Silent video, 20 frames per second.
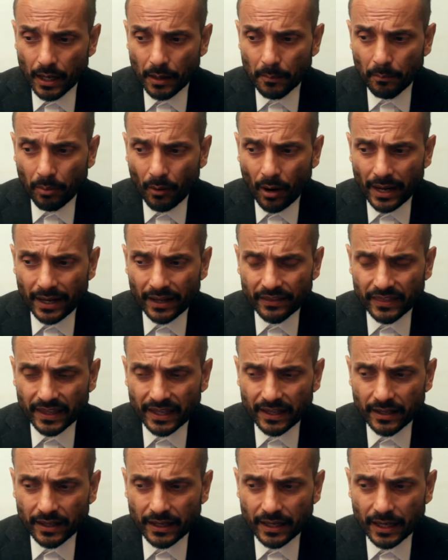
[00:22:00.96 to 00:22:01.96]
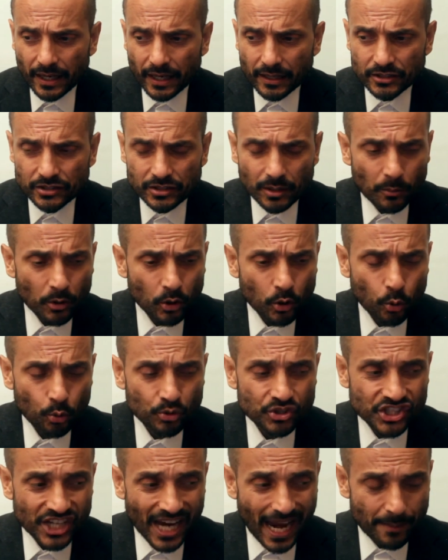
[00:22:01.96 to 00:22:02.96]
by, I think, someone
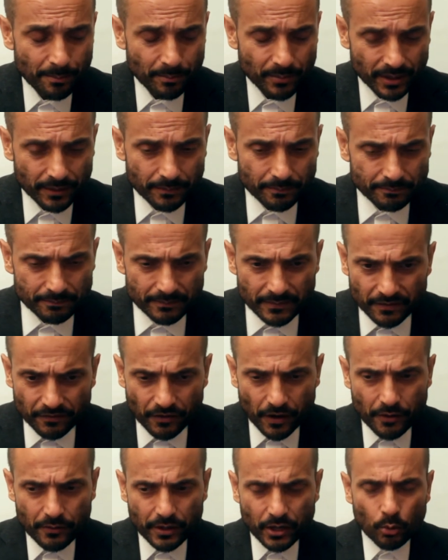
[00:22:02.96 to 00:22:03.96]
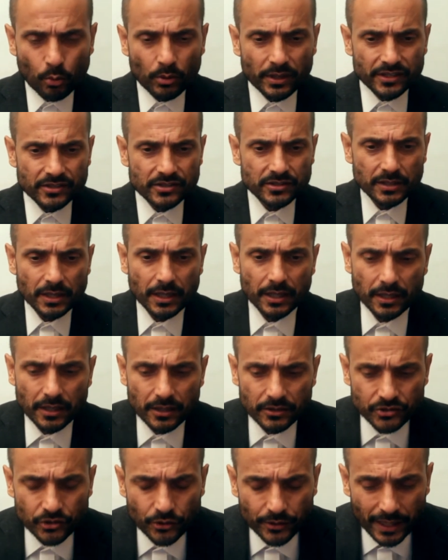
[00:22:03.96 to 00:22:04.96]
called Chapman, if I recall his
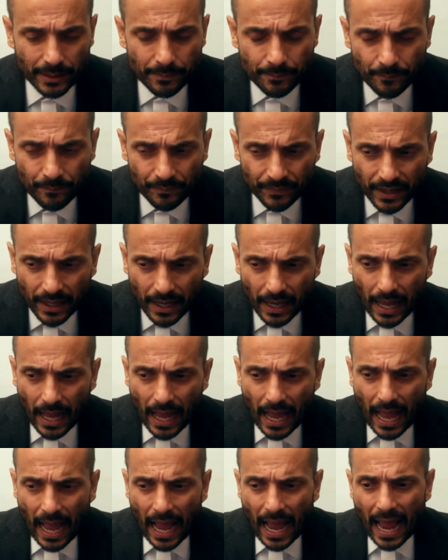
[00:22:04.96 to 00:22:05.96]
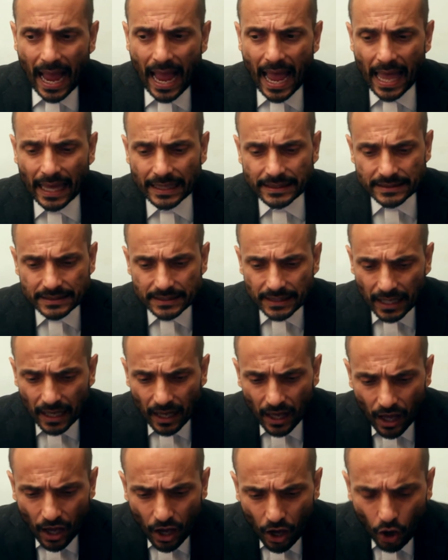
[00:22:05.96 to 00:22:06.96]
surname. And
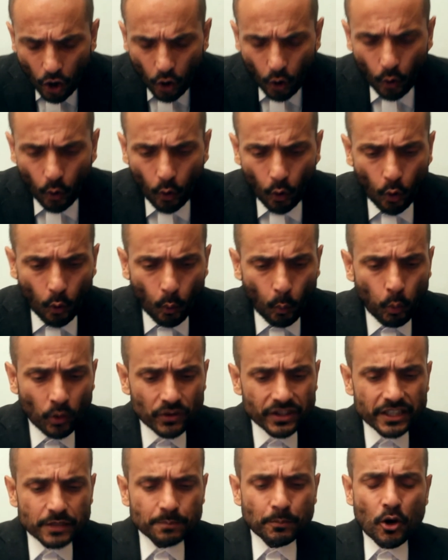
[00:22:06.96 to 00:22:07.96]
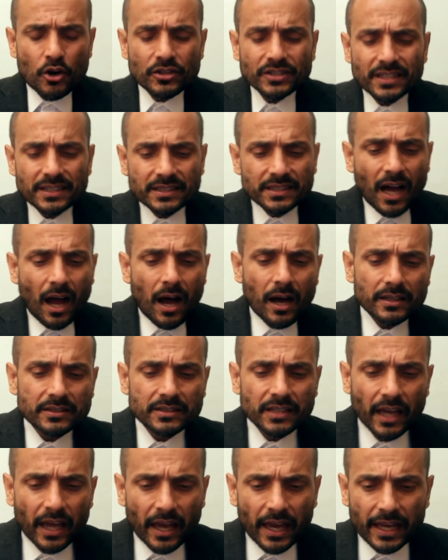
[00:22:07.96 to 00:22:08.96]
what this person does,
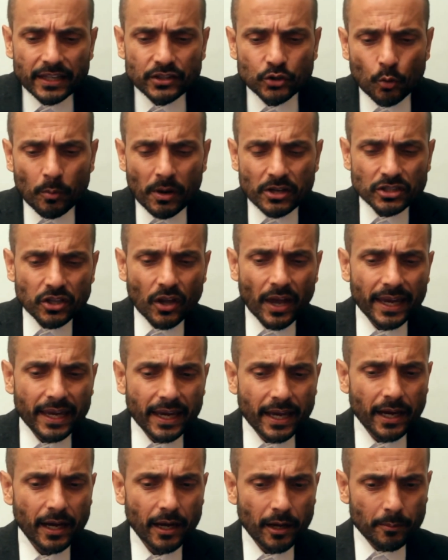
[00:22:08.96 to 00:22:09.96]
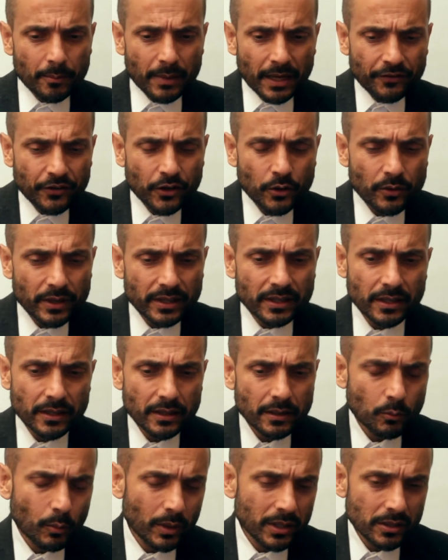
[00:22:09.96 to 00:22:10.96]
it's almost like if you're in
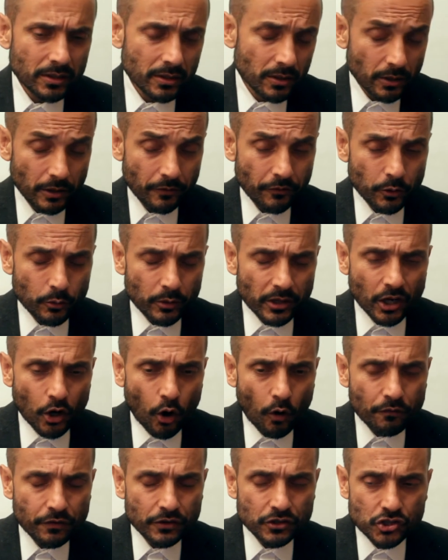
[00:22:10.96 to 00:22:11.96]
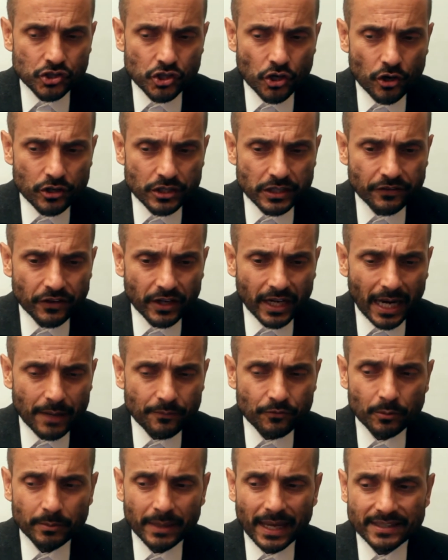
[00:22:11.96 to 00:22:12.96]
the conference church, if you came
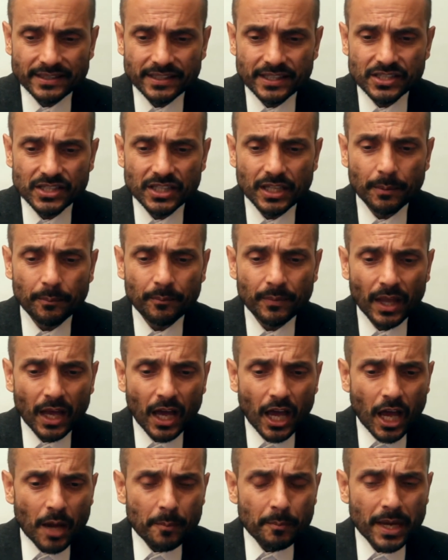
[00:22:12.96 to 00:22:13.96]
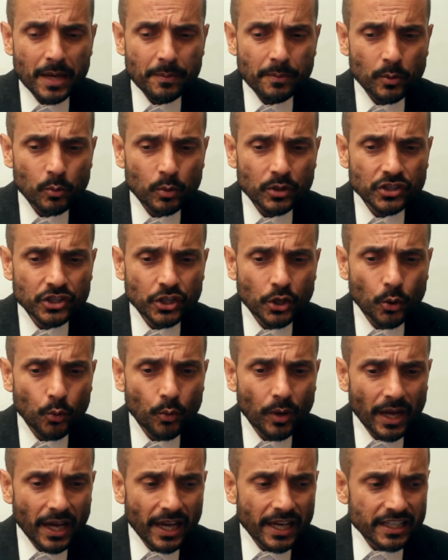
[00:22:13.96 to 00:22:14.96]
from that system, people would do
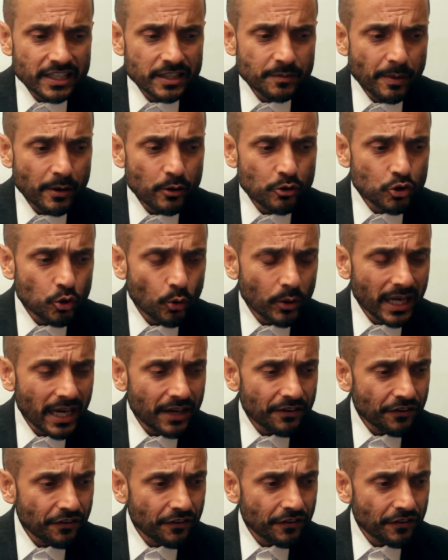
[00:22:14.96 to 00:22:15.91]
spiritual gift